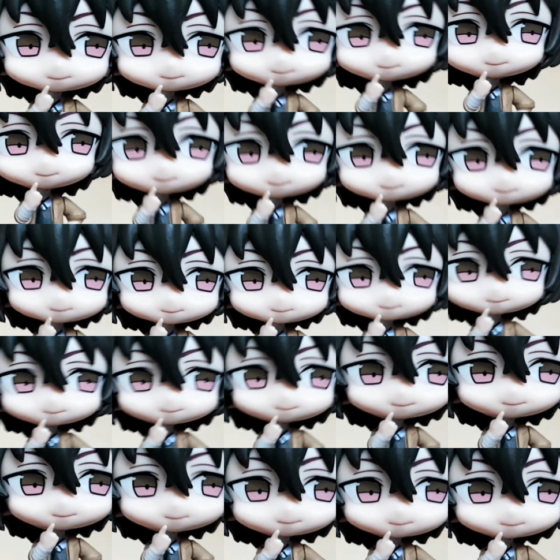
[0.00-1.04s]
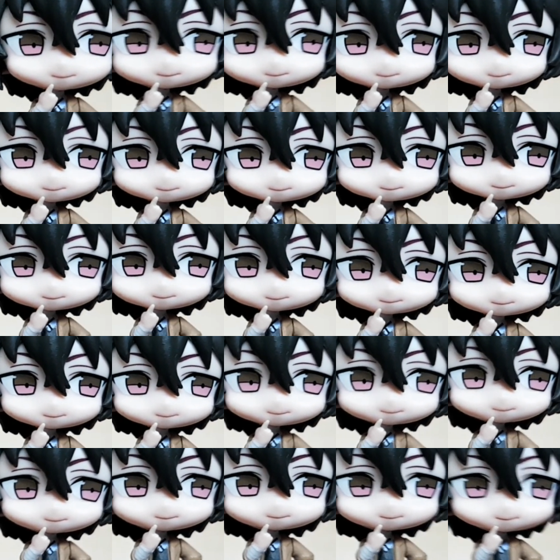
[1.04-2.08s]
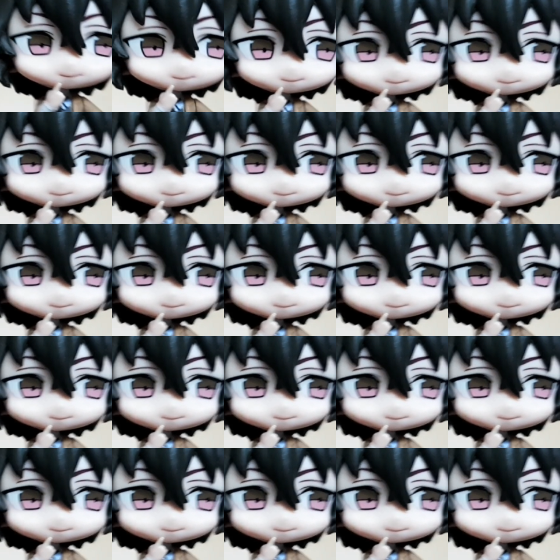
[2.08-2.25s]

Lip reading: If you don't know what's in there, okay?